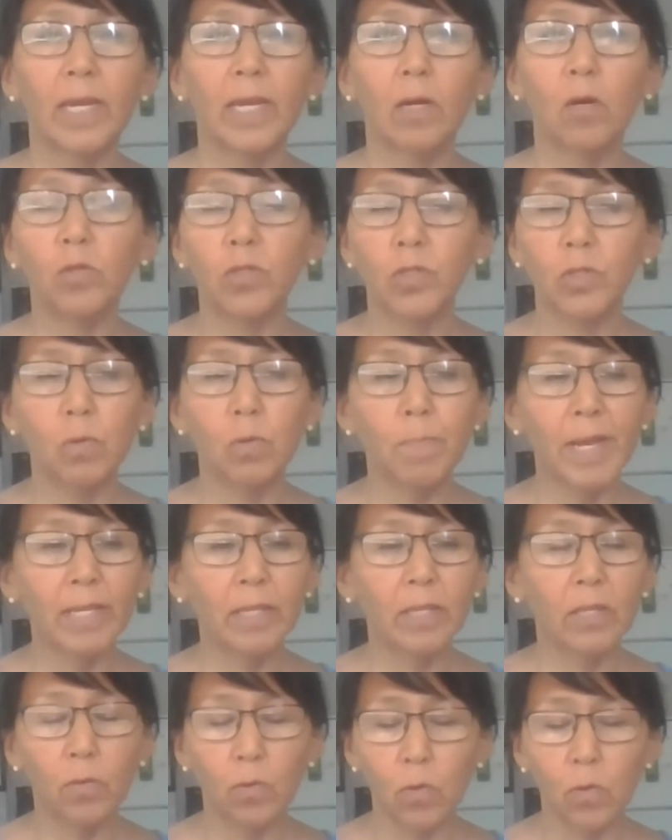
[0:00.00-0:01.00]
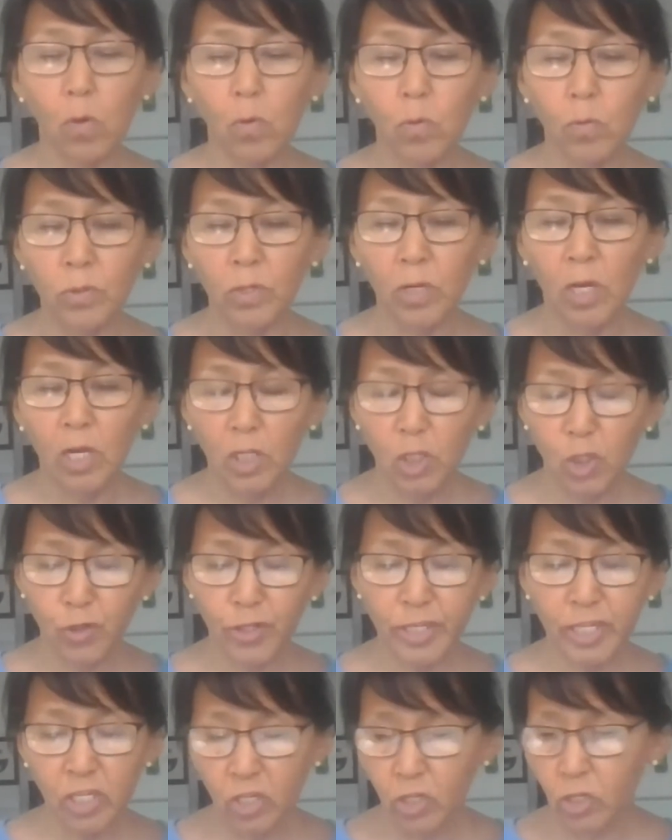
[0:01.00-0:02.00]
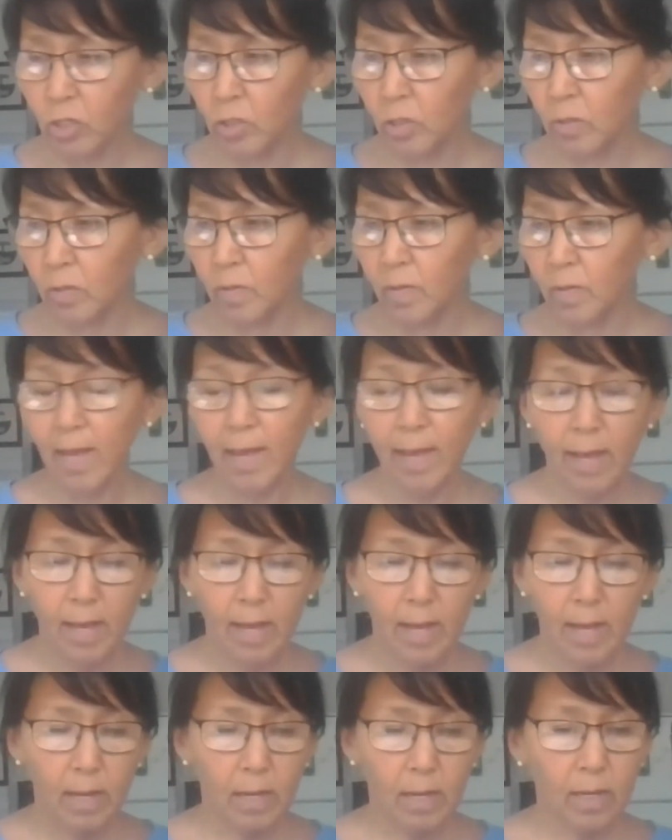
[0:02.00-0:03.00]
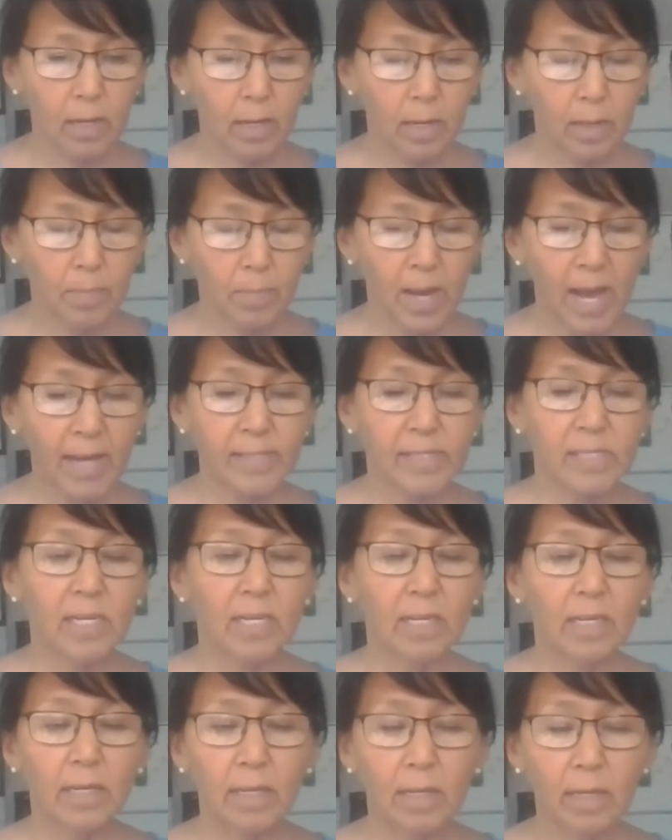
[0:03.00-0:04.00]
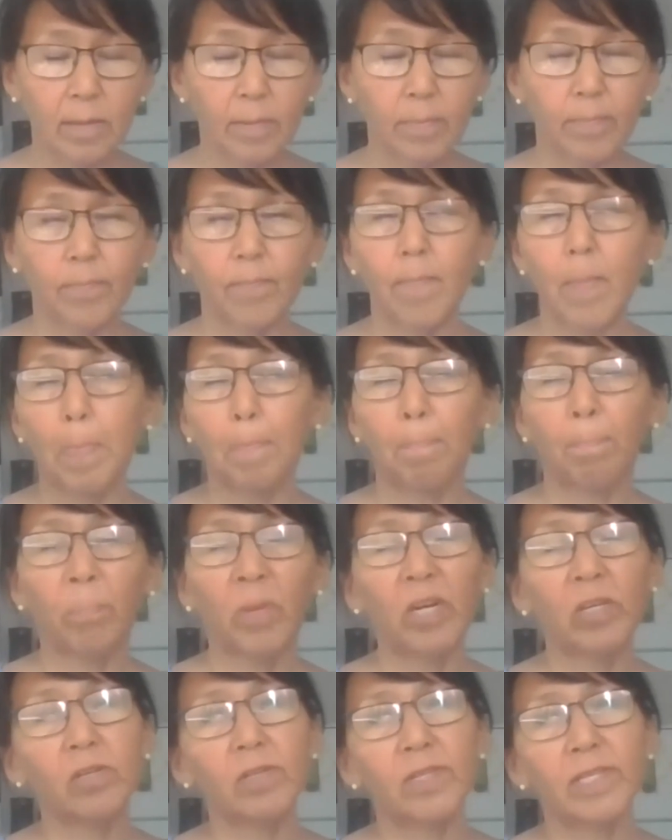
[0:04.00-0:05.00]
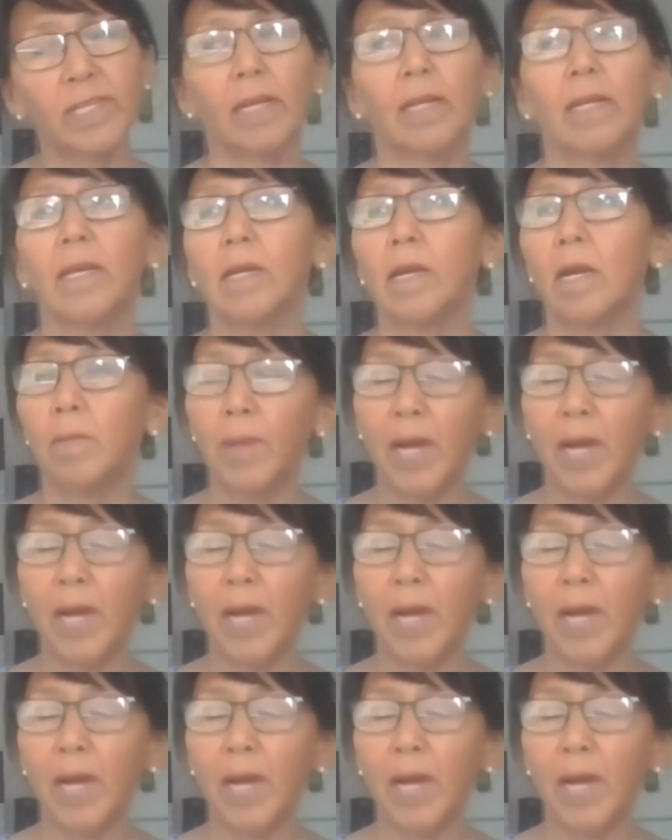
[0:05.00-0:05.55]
also made their own traditional hunting, how do you say, like